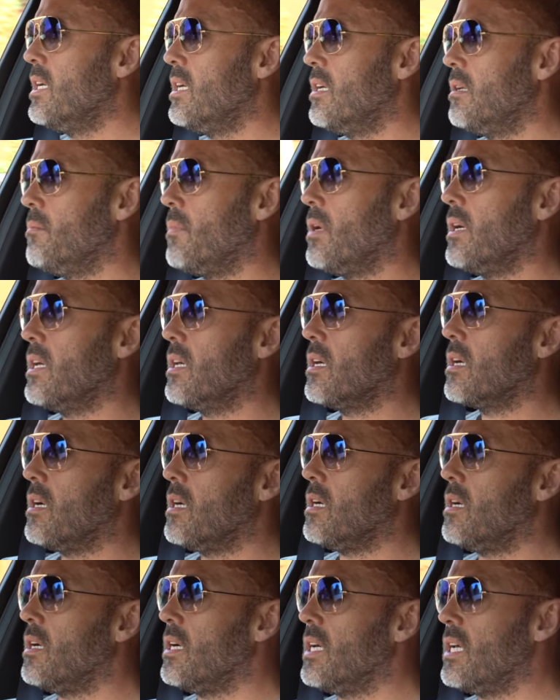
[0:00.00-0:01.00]
in my
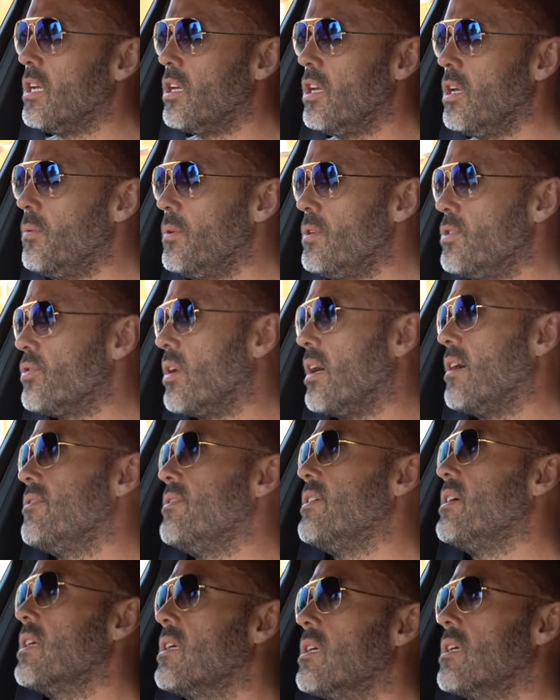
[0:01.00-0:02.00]
car in queuing
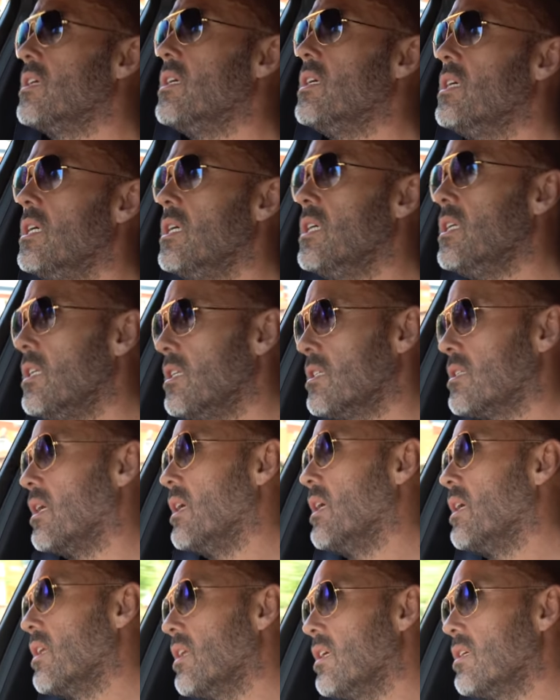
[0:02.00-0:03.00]
traffic, and the
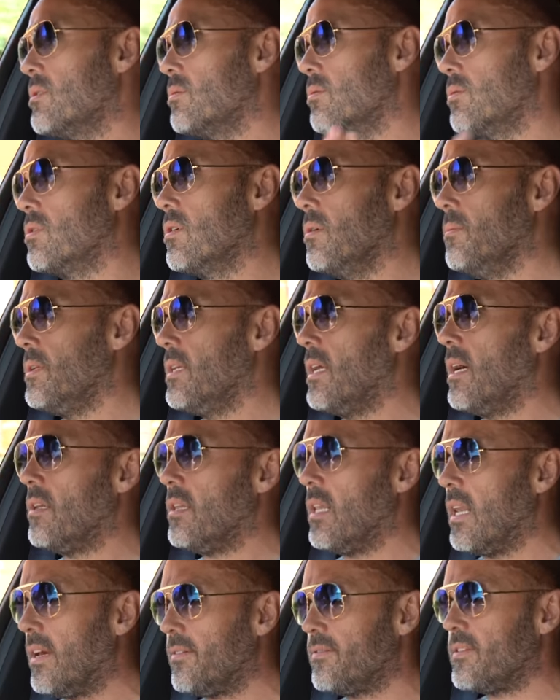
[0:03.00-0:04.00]
cyclist was coming
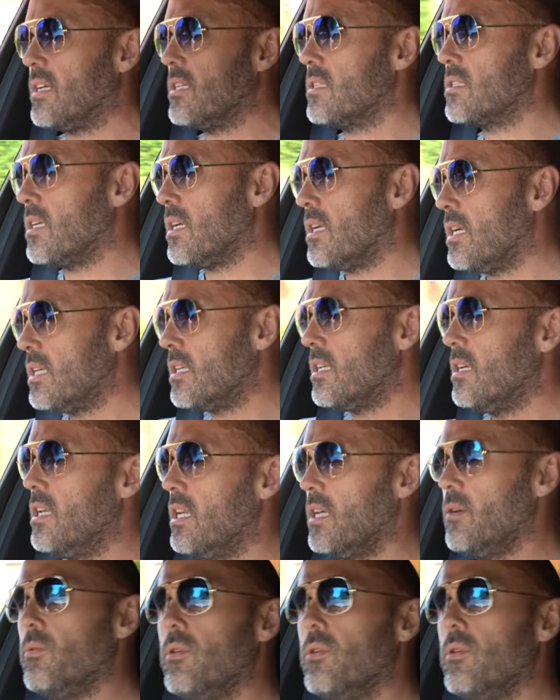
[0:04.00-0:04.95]
down the left hand side, and it